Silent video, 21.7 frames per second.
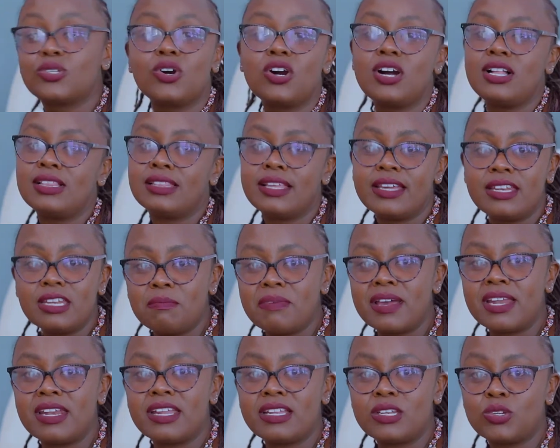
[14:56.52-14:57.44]
So all the
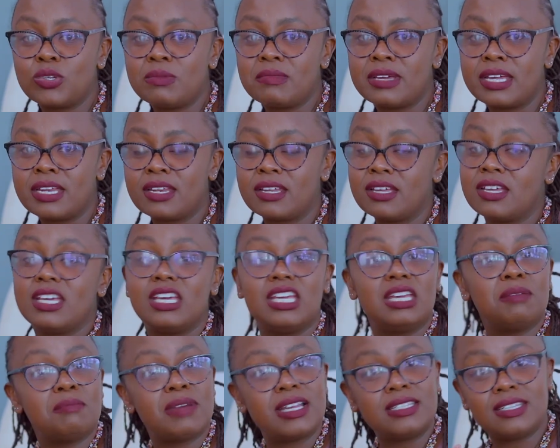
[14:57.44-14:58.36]
independent women,
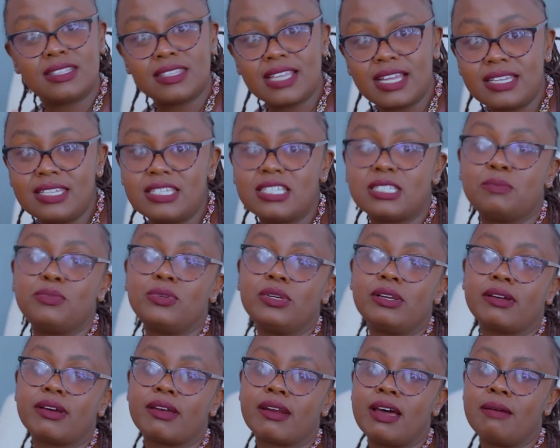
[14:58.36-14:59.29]
imagine that is bull
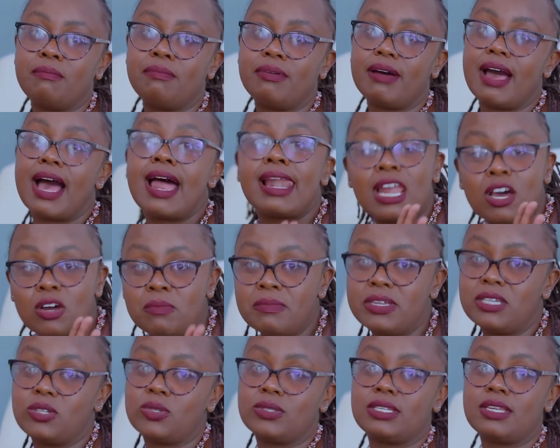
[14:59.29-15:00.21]
crap. Allow
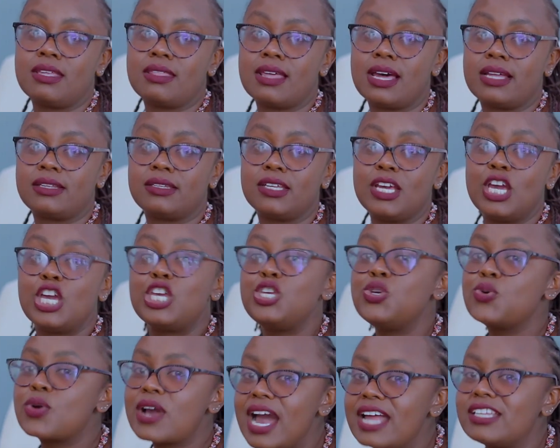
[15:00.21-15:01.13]
me to say that.
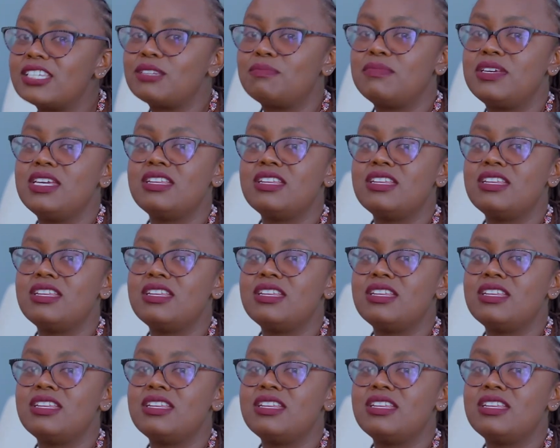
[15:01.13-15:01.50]
You can't be